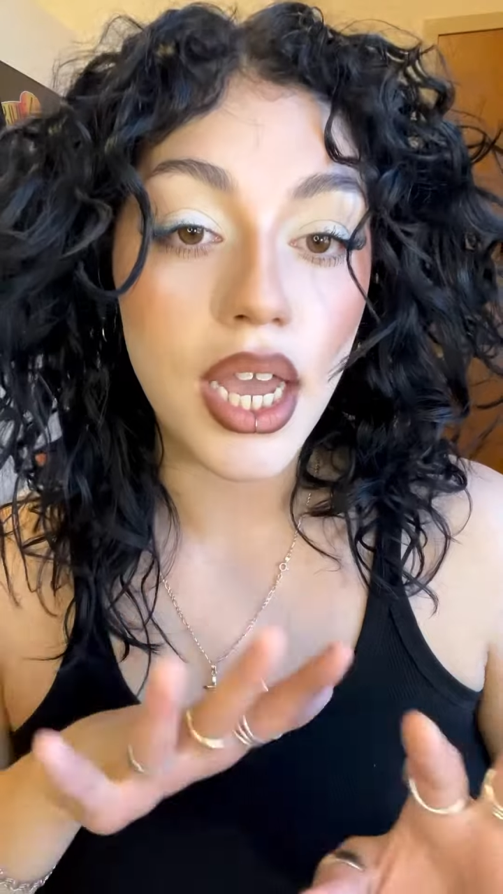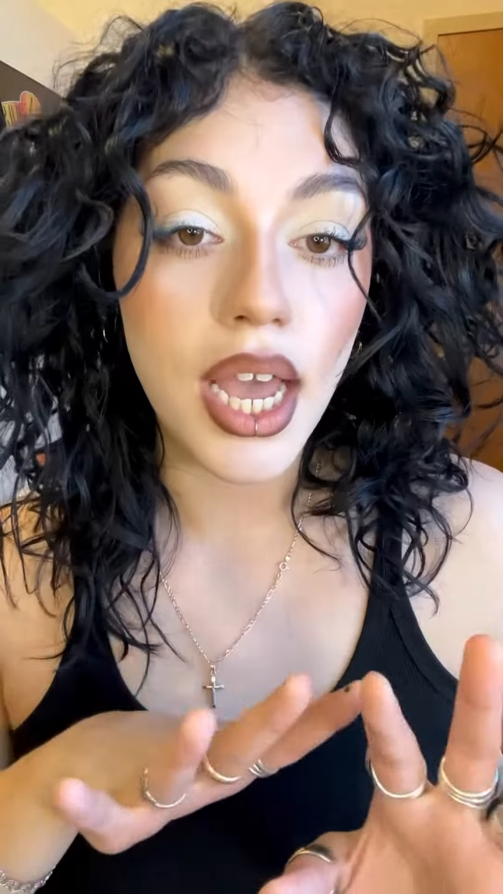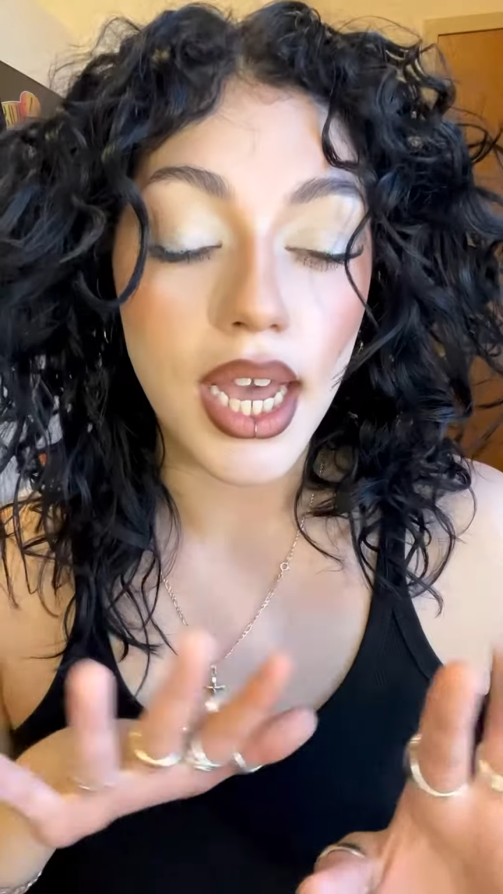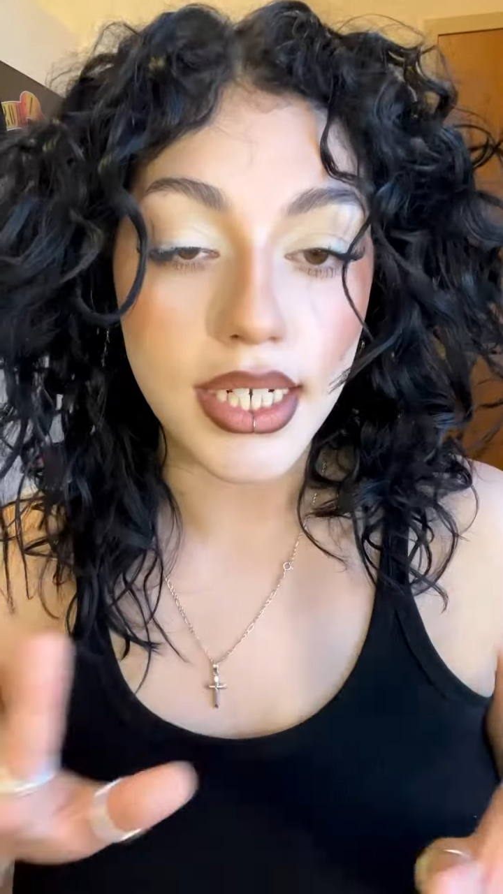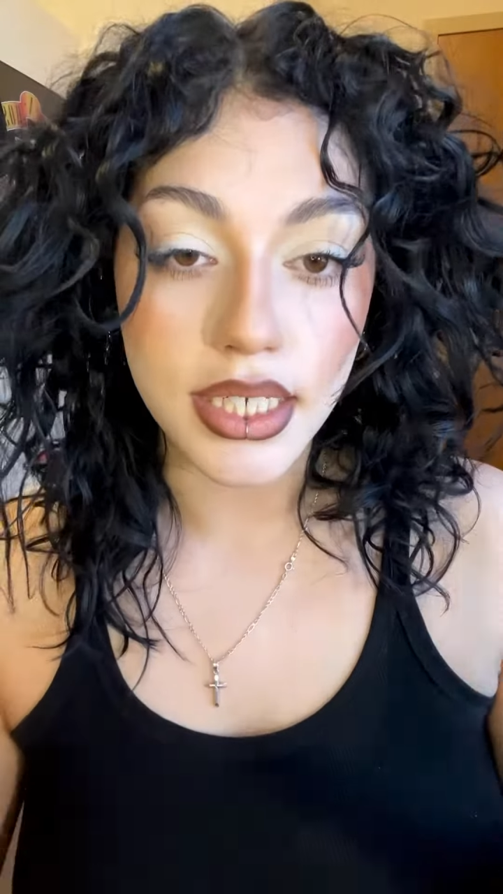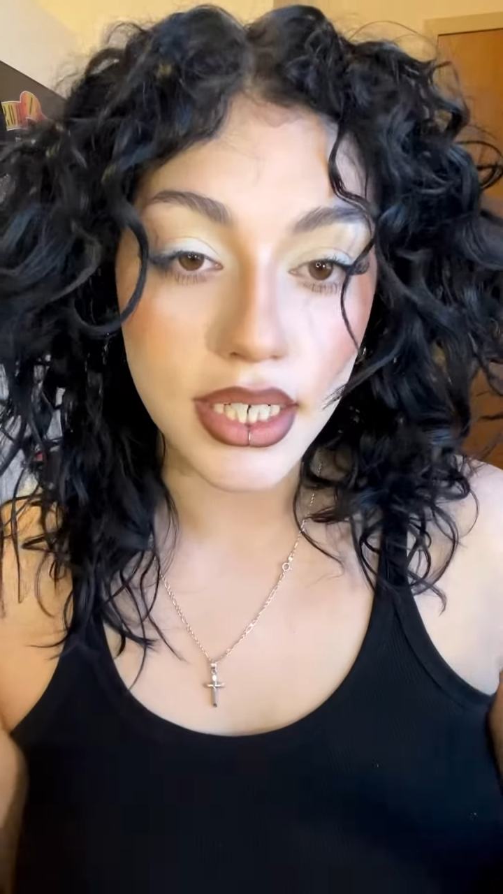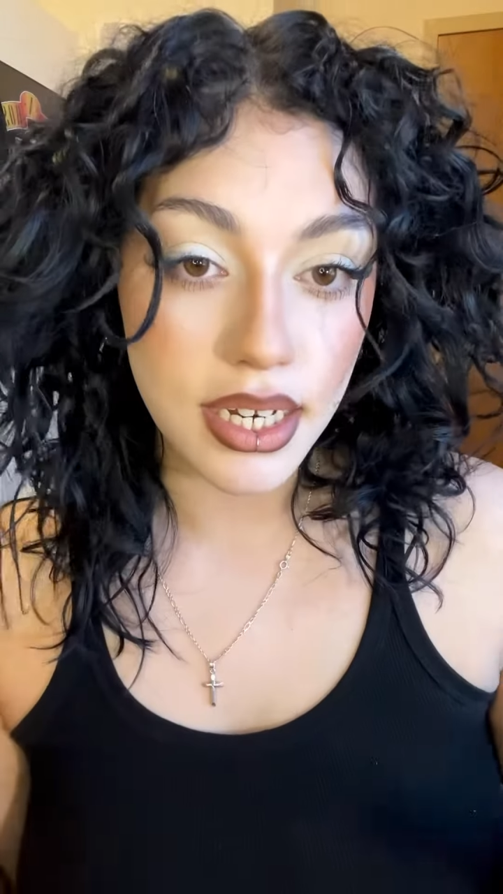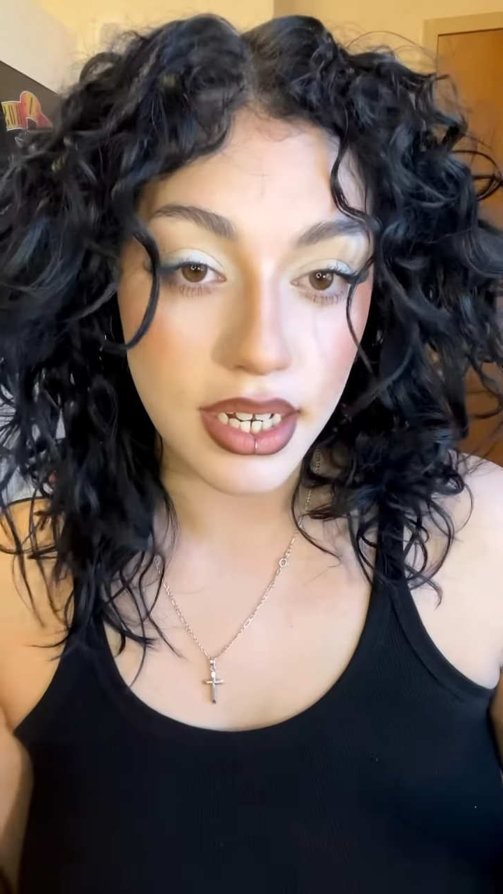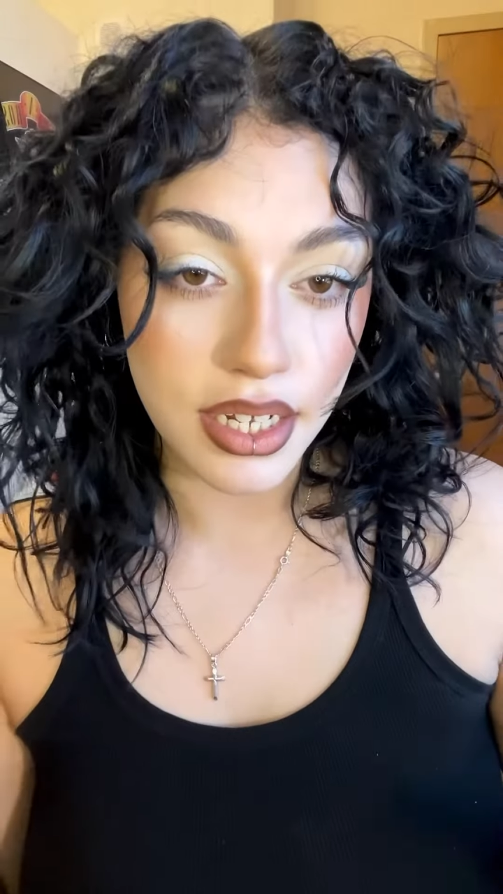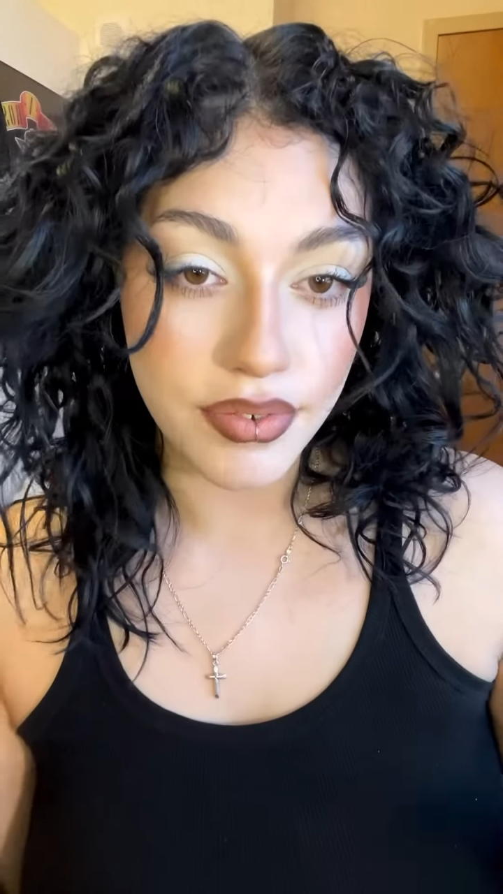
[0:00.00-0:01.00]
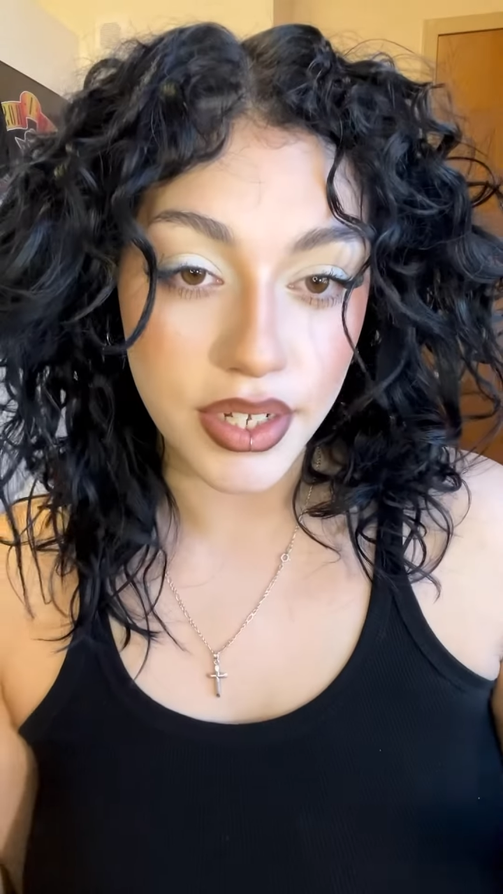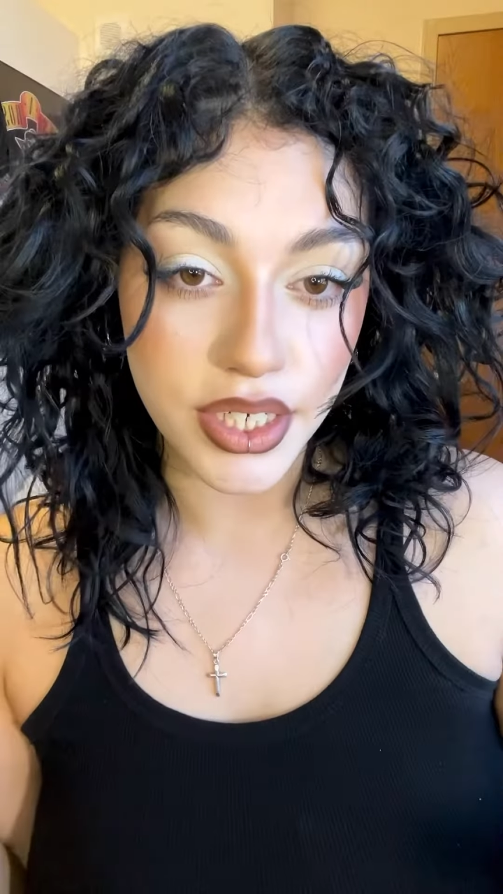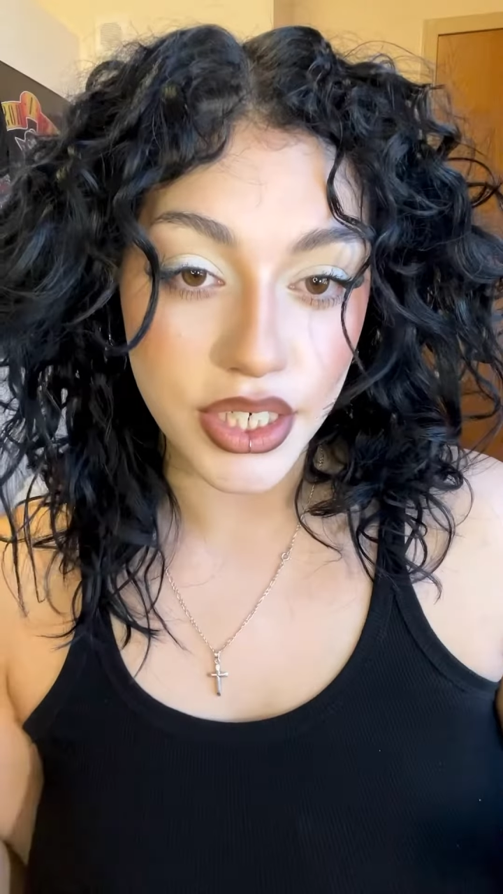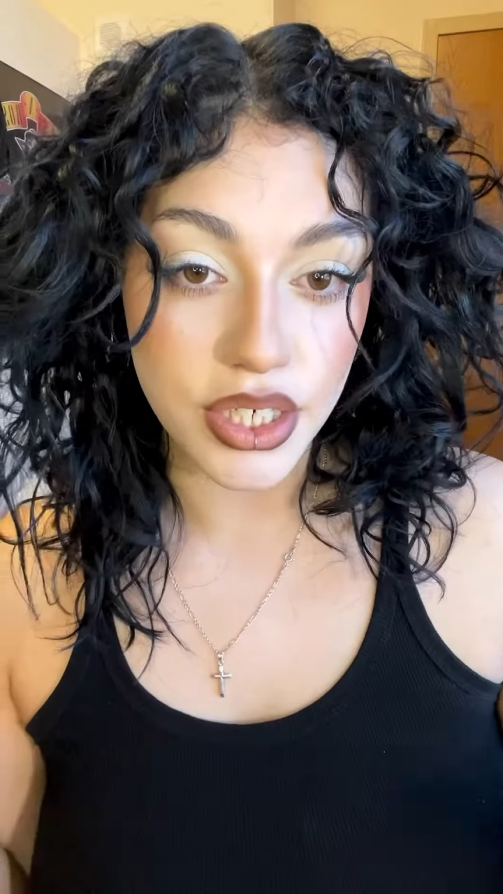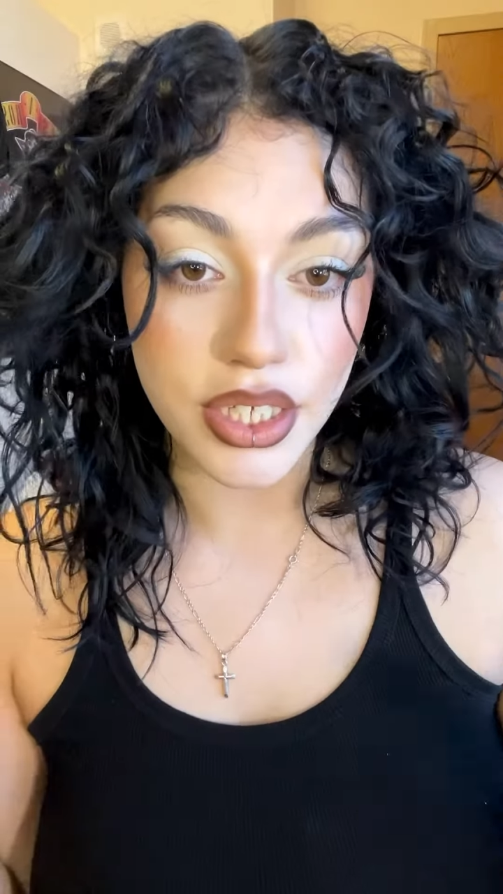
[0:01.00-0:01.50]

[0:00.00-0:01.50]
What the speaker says: I didn't add any foundation on.